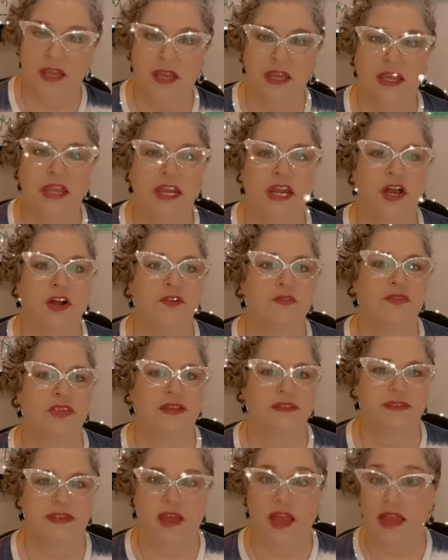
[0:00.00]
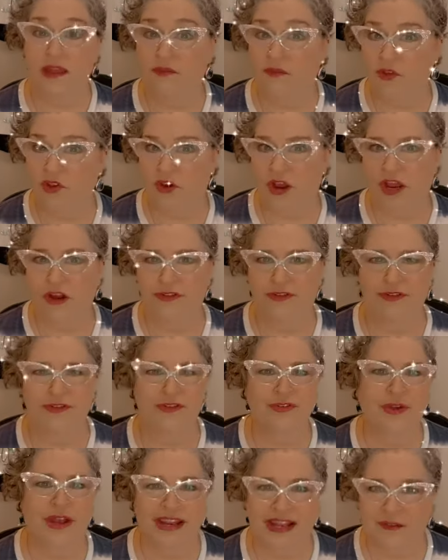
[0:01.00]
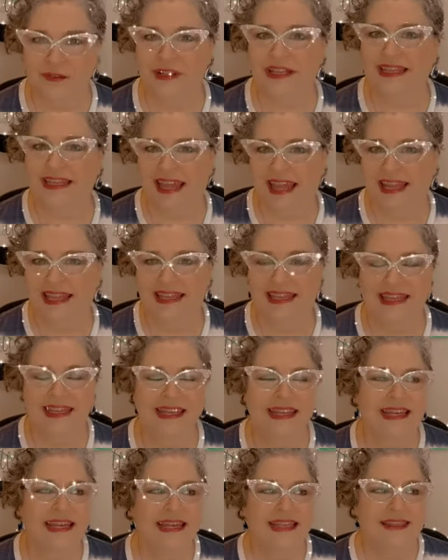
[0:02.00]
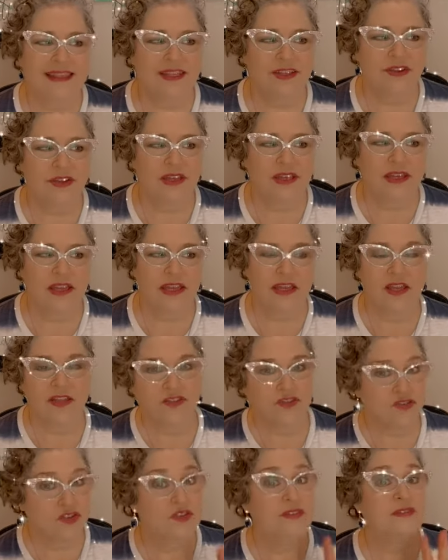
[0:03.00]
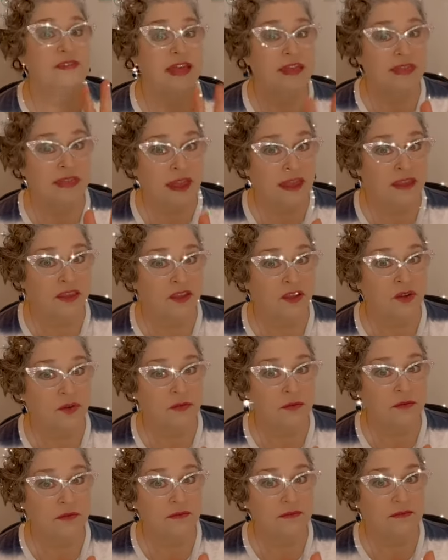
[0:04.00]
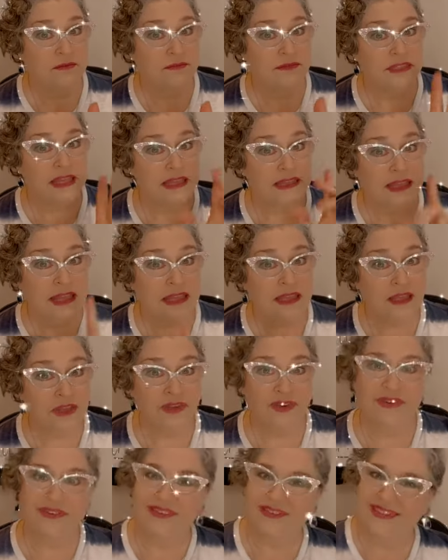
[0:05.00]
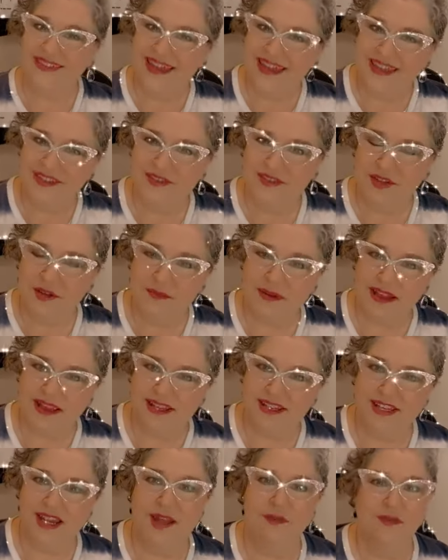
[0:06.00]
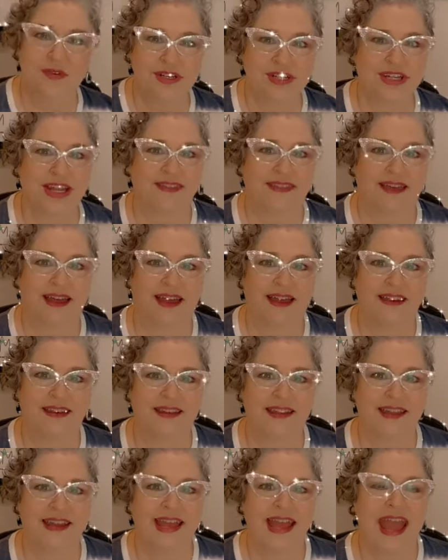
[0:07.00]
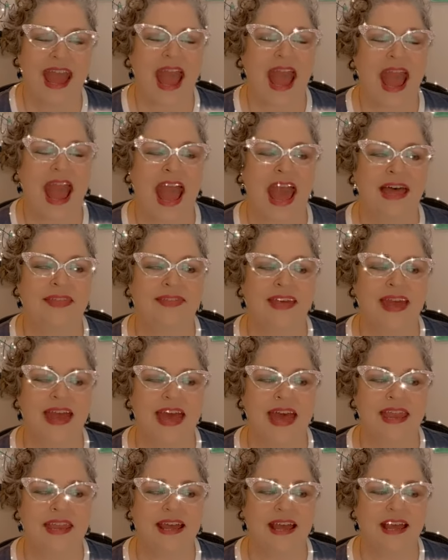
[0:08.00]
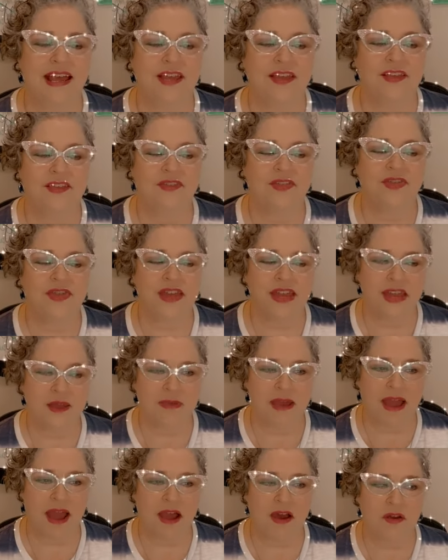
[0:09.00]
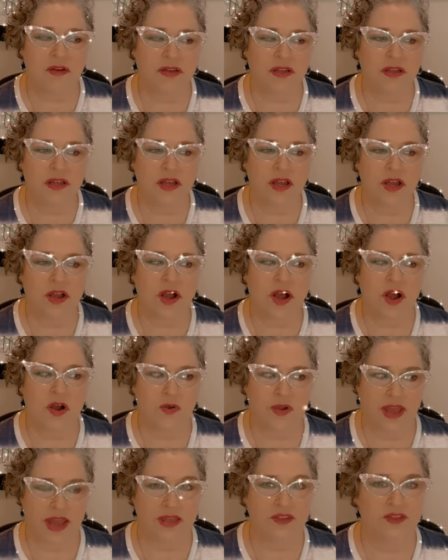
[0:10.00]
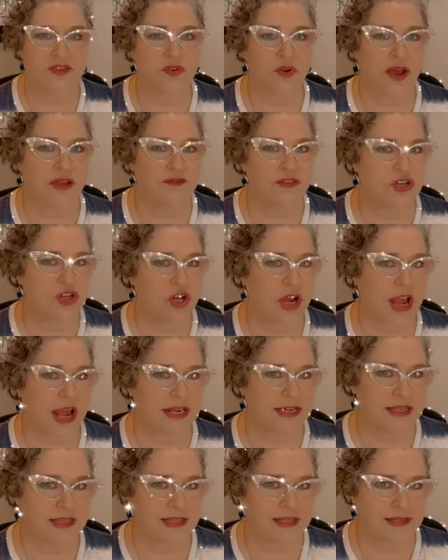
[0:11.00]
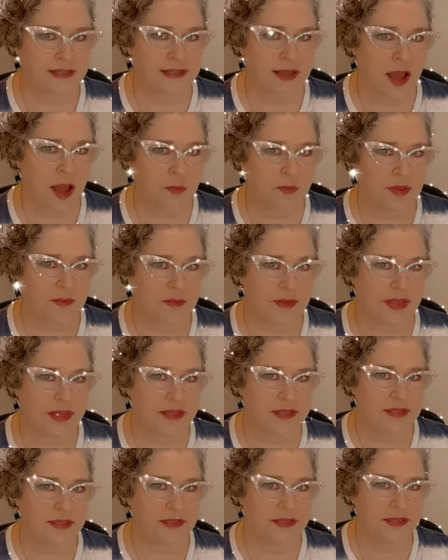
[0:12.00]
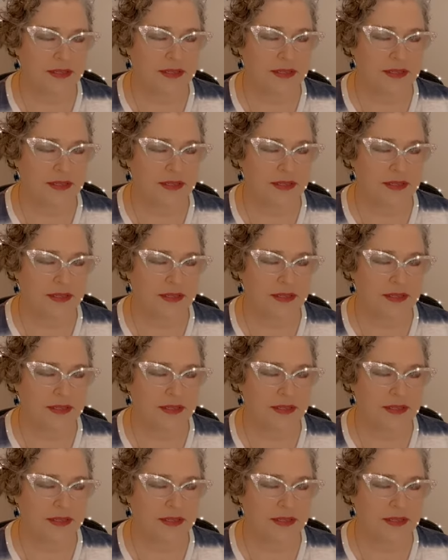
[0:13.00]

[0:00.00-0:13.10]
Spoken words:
If they say, hey, your hair looks great, I really like it, then you can just say thank you. Thank you so much, I appreciate that. And then think about, okay, so I've attracted this compliment.